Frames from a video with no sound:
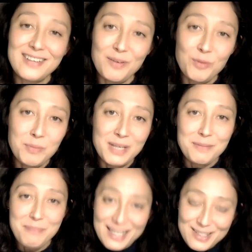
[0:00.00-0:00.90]
That will be
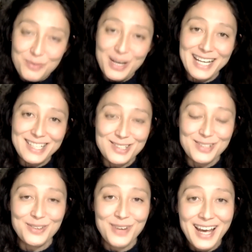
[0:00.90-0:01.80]
the best way
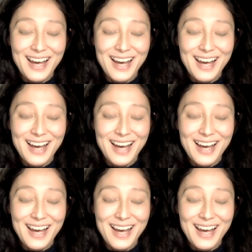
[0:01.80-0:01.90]
to